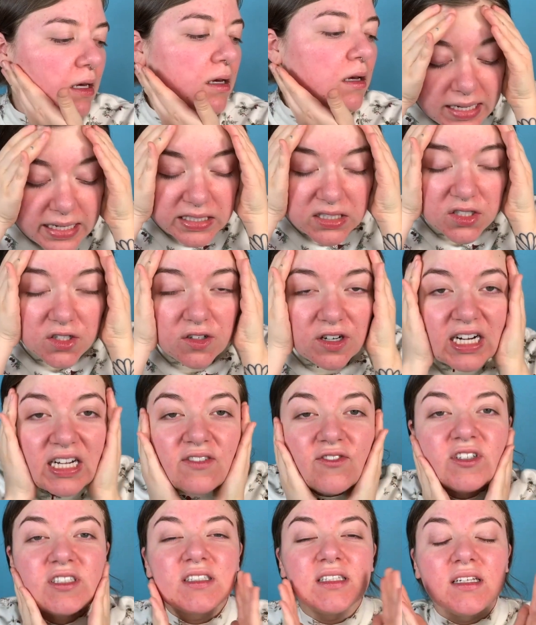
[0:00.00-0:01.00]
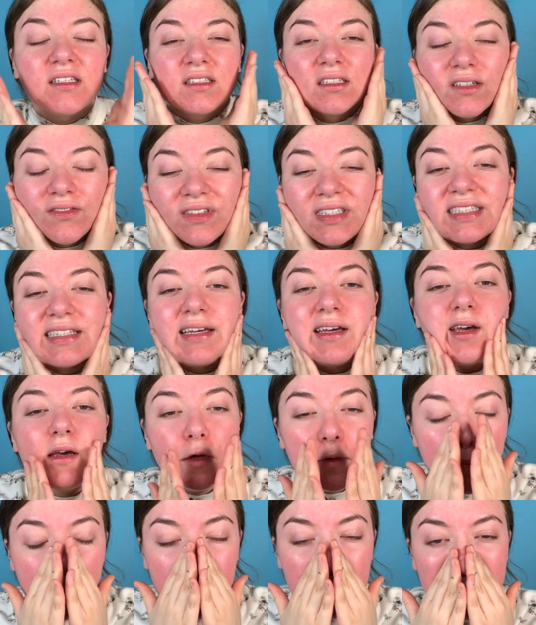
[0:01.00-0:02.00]
It's great for sensitive
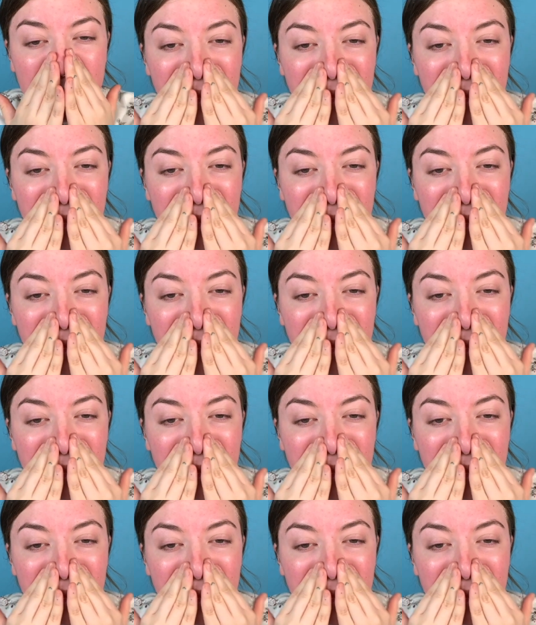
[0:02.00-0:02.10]
skin.